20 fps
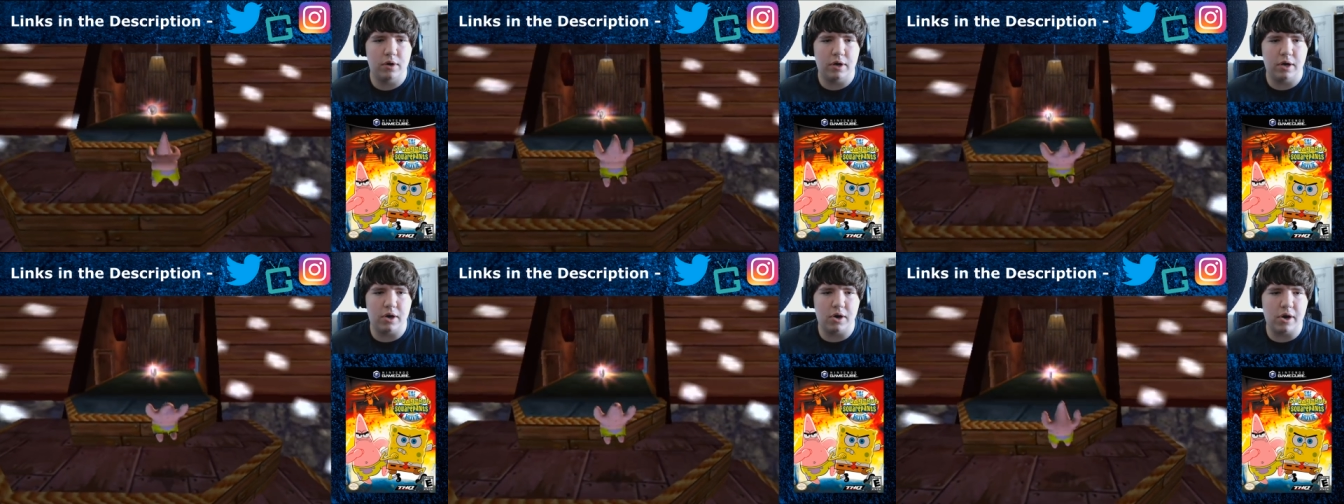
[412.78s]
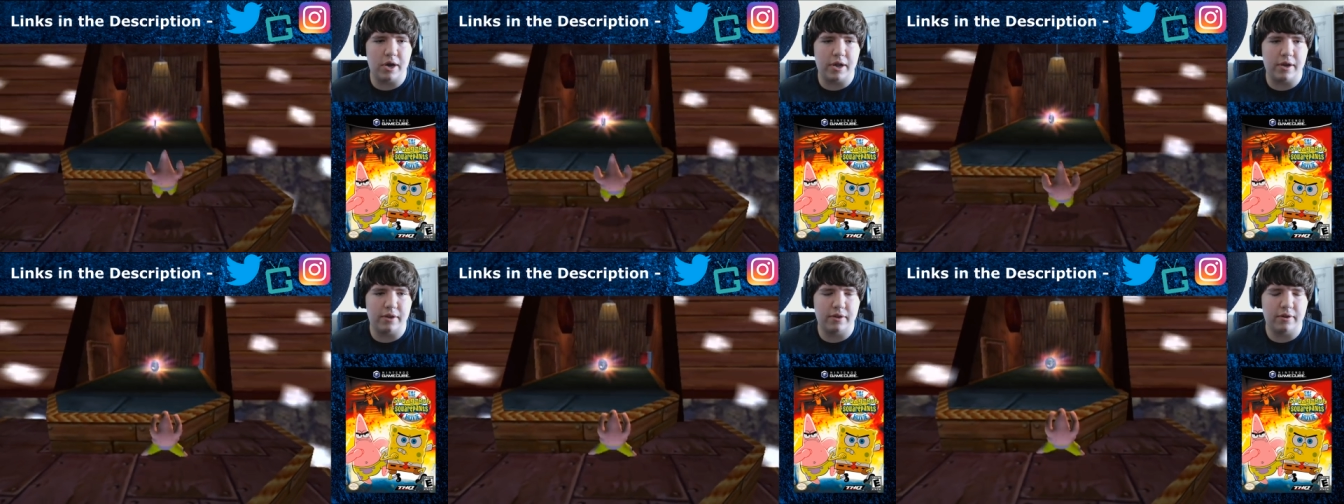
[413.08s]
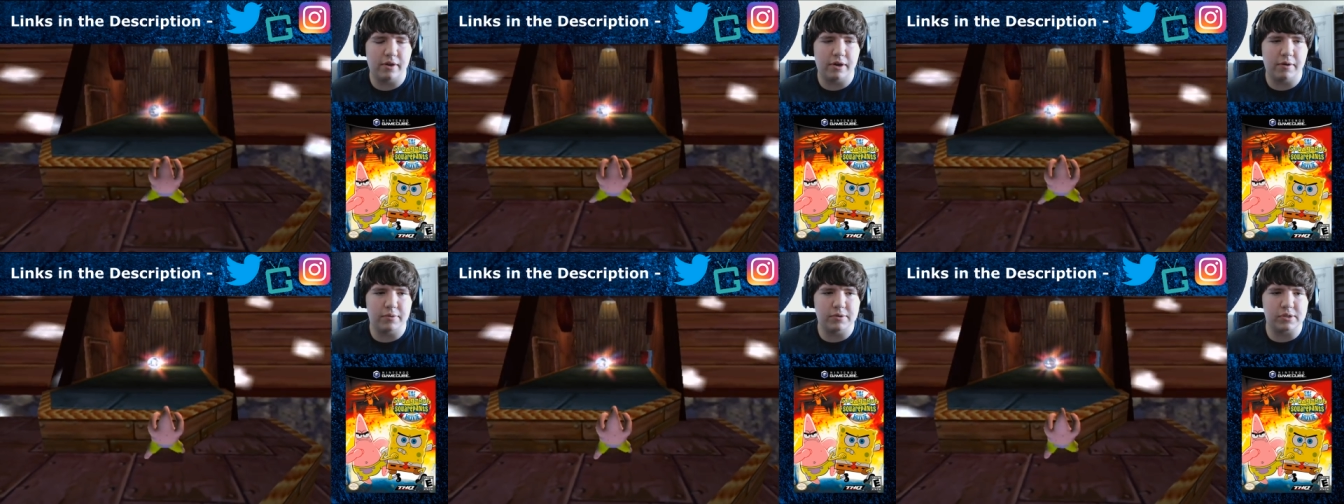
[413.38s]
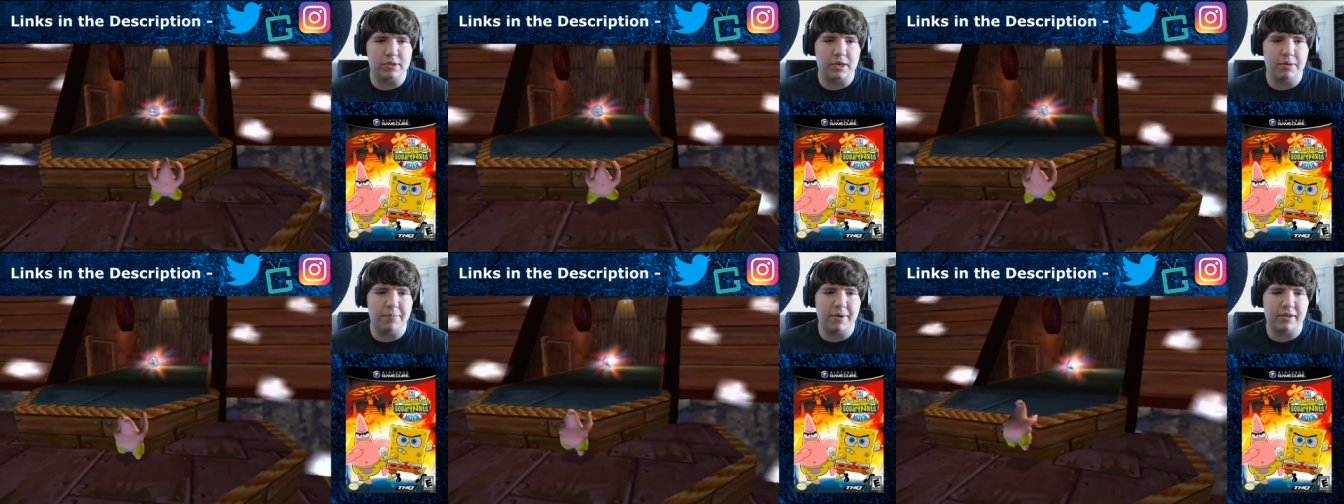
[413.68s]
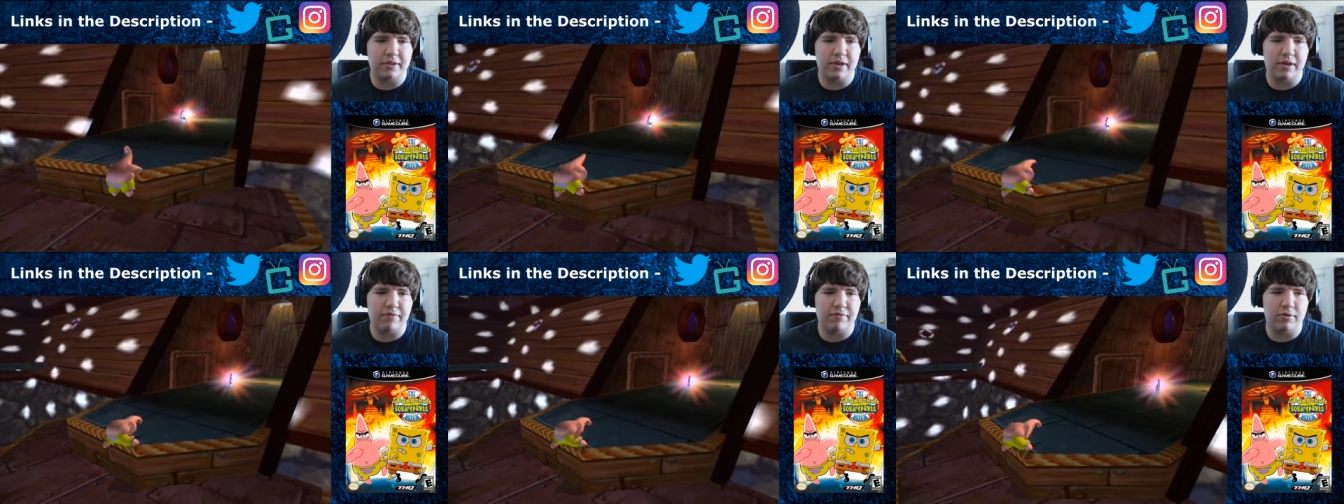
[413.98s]
Alright, thought I wasn't gonna
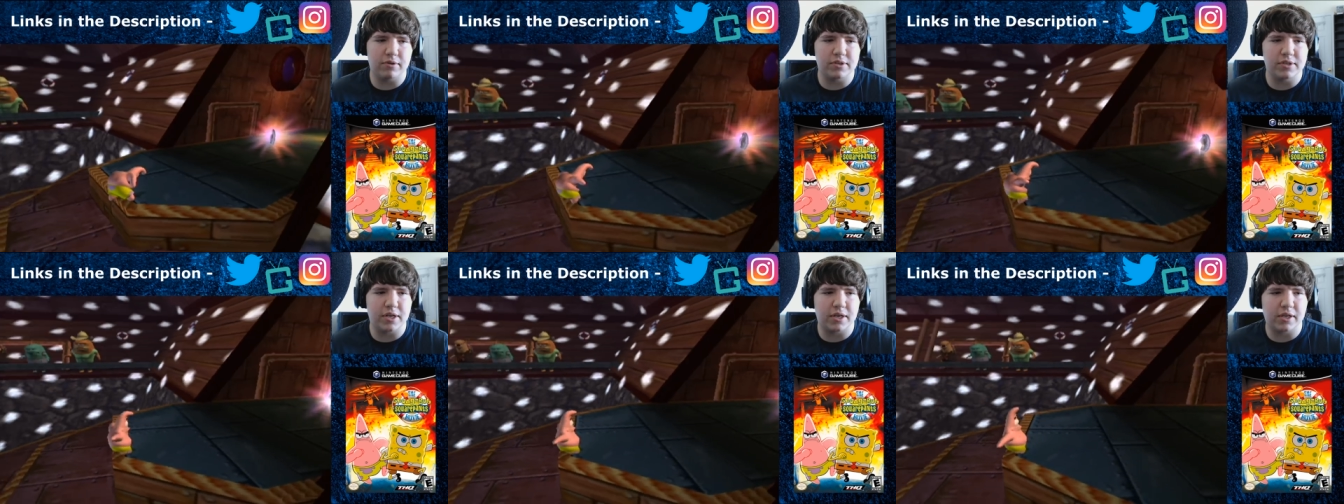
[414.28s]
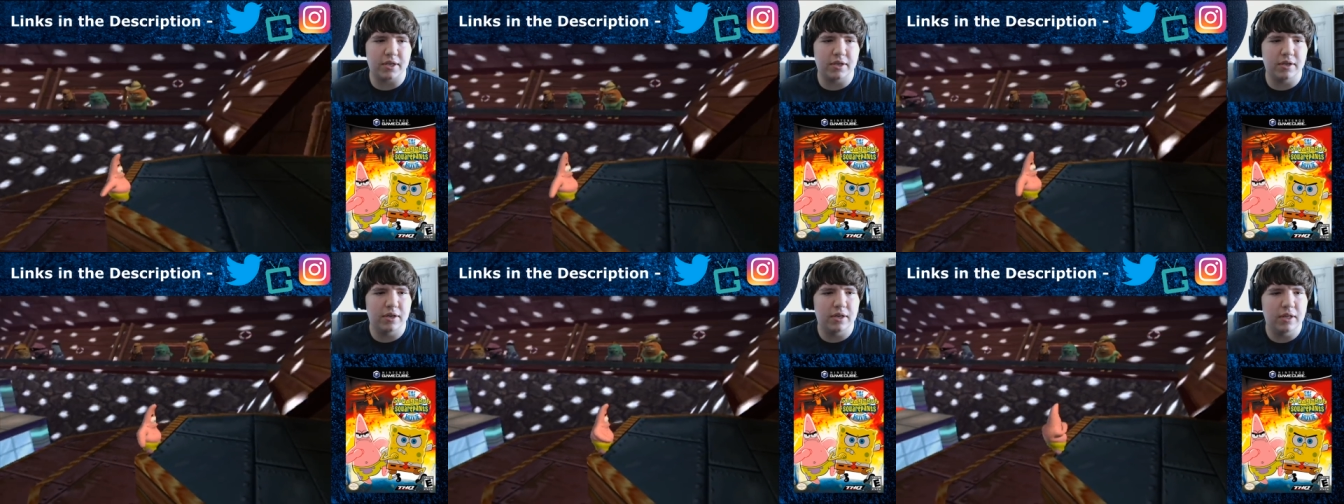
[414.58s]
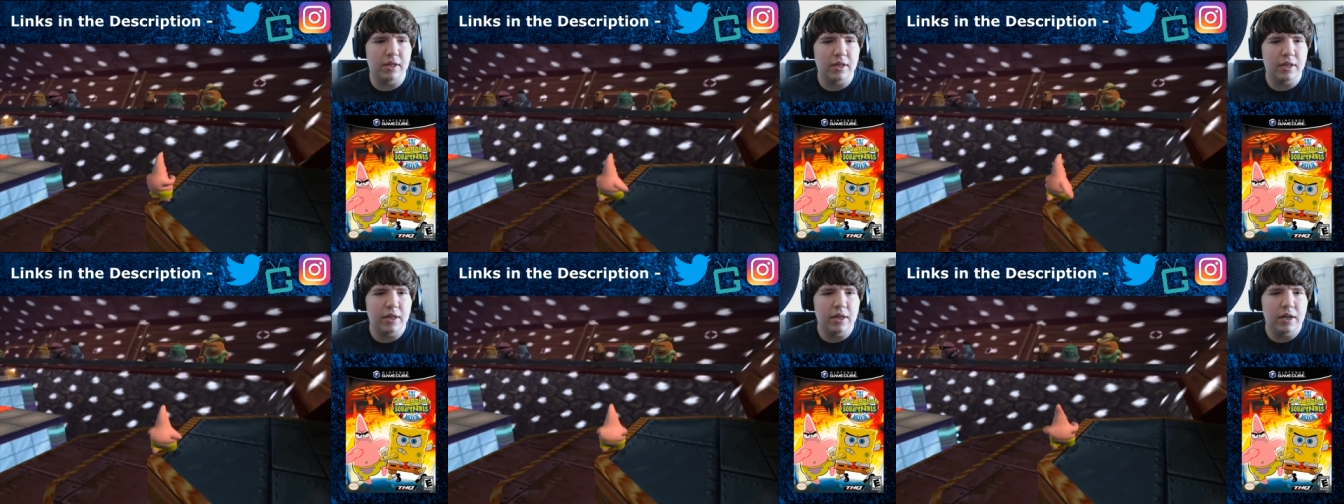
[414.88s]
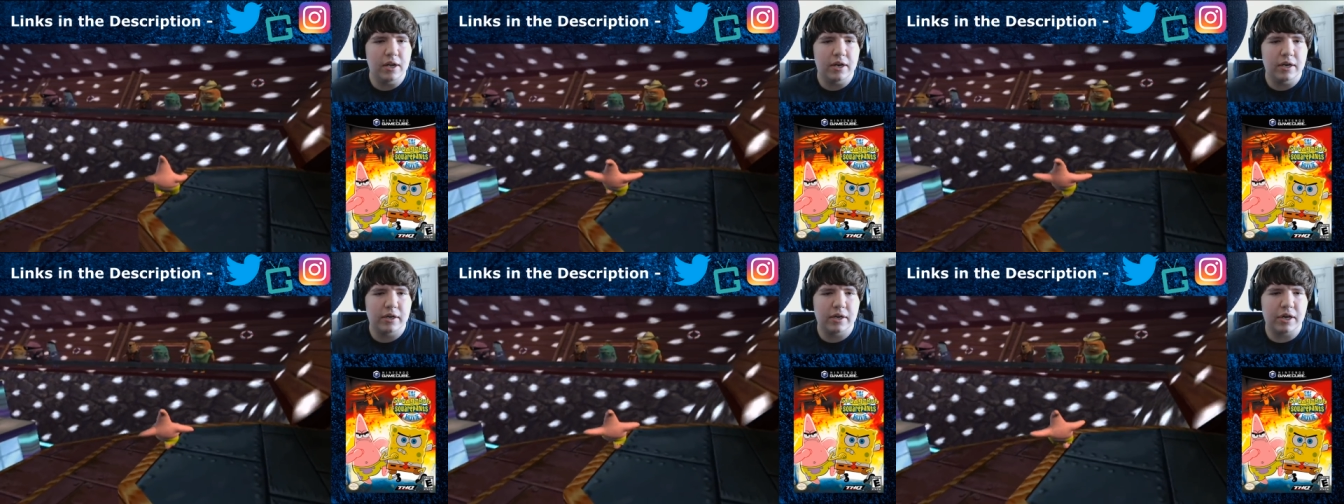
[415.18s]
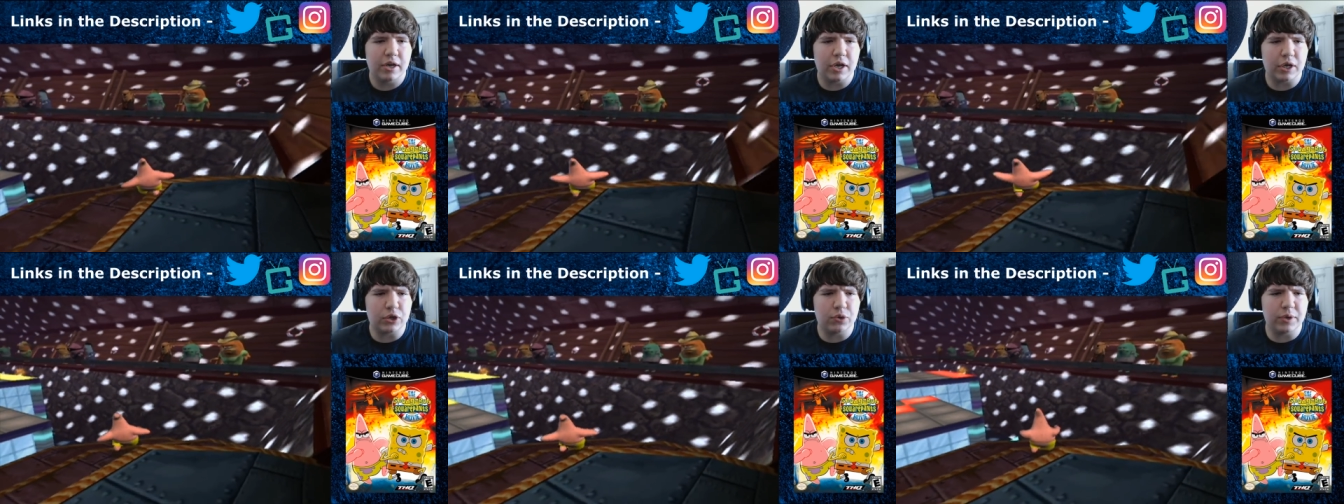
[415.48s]
make that for a second.
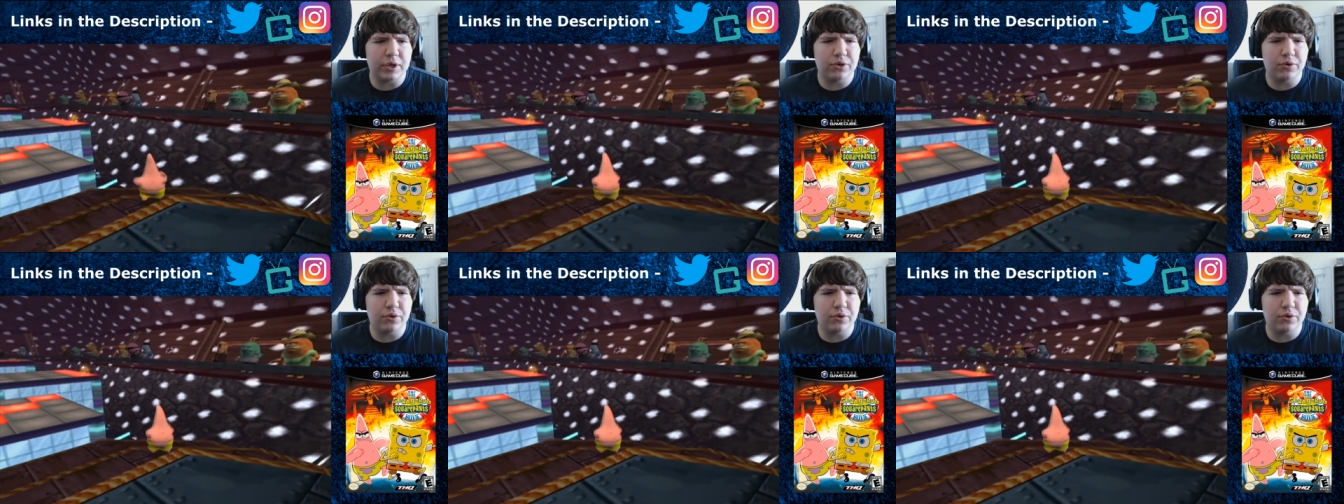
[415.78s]
Now, uh, a quick